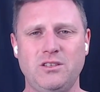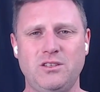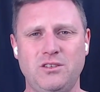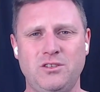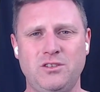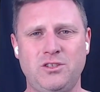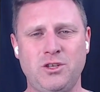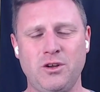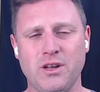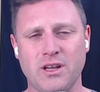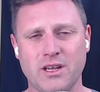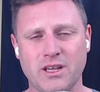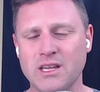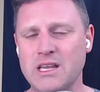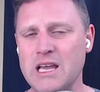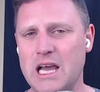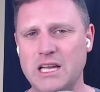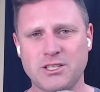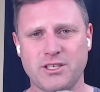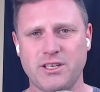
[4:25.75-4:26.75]
due to
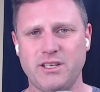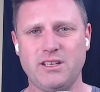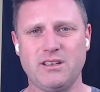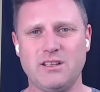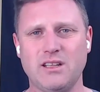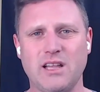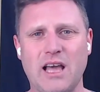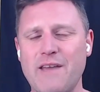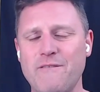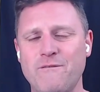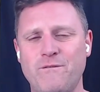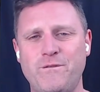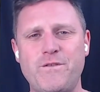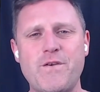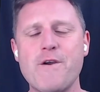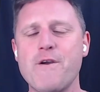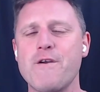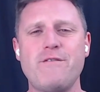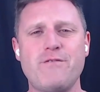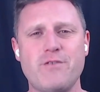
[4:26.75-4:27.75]
concussion. Like
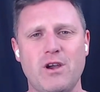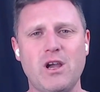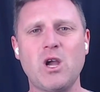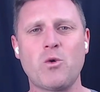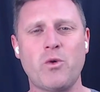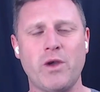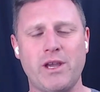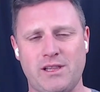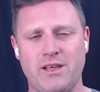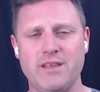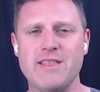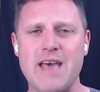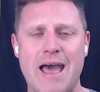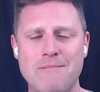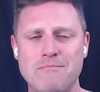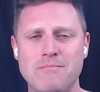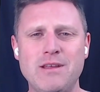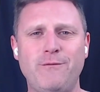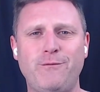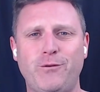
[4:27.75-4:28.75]
very, very quickly,
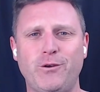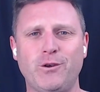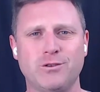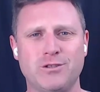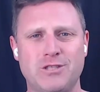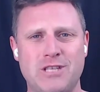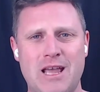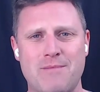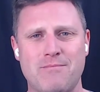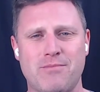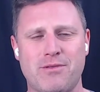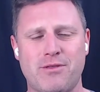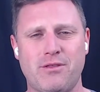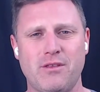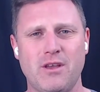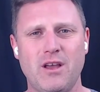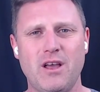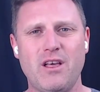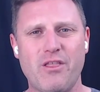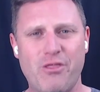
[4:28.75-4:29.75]
that midfield depth
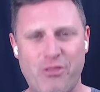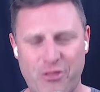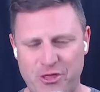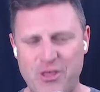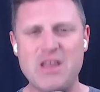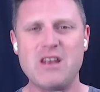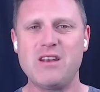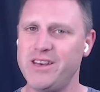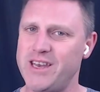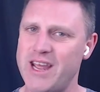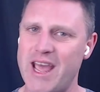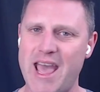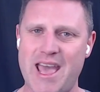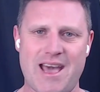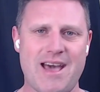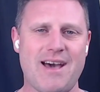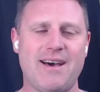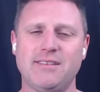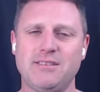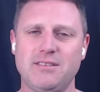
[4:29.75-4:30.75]
thinned
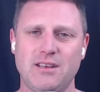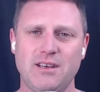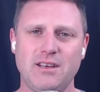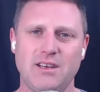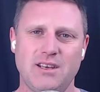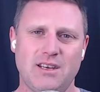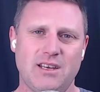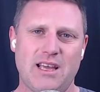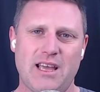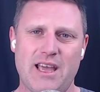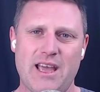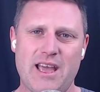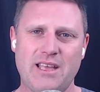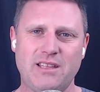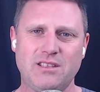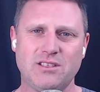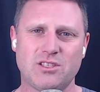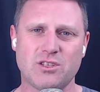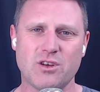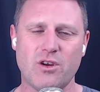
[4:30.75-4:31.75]
out.
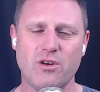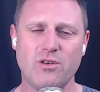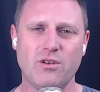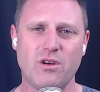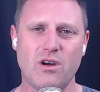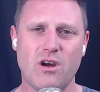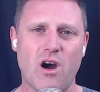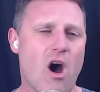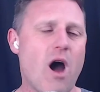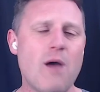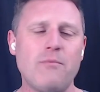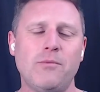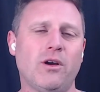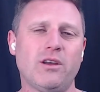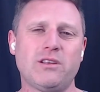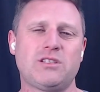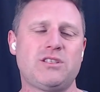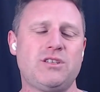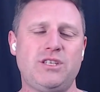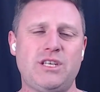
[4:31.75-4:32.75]
And so I'm
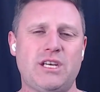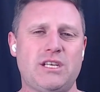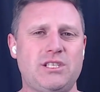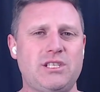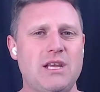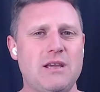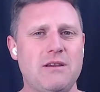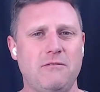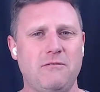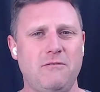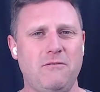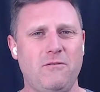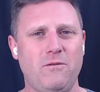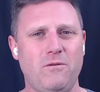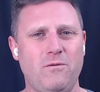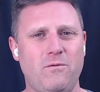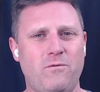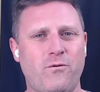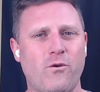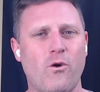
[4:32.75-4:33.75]
not suggesting
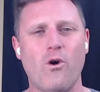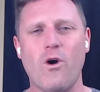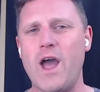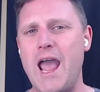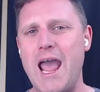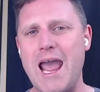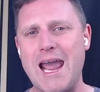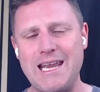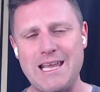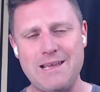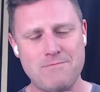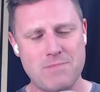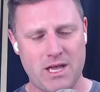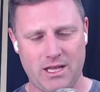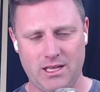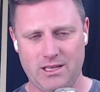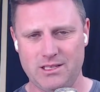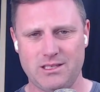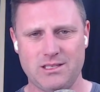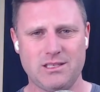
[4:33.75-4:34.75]
for any
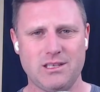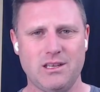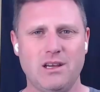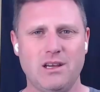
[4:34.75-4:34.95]
means